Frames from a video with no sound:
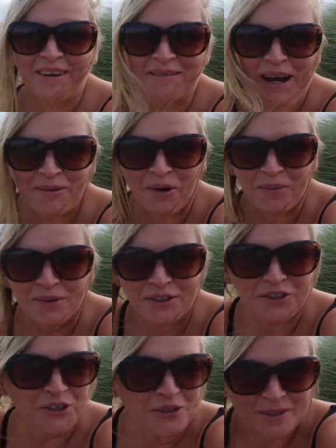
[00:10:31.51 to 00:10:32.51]
now walking the
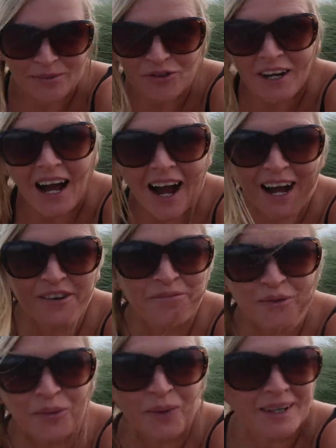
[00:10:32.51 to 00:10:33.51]
dunes. I'm trying to hide
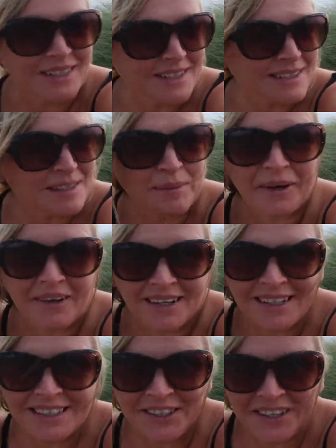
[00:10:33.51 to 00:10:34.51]
from the wind, to be
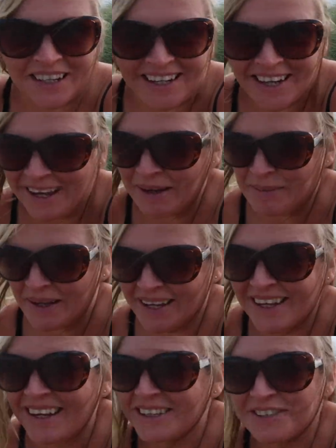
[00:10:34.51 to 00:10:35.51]
honest, so you can hear me.